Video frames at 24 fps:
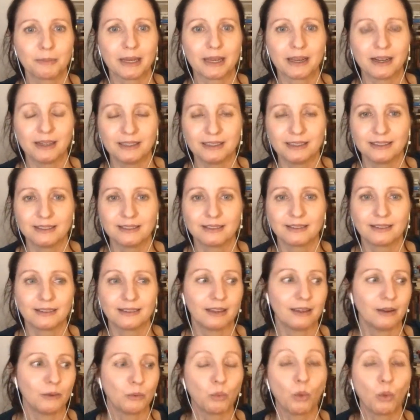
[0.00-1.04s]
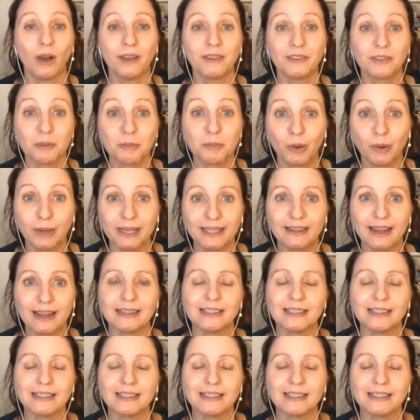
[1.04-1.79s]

because what is the point?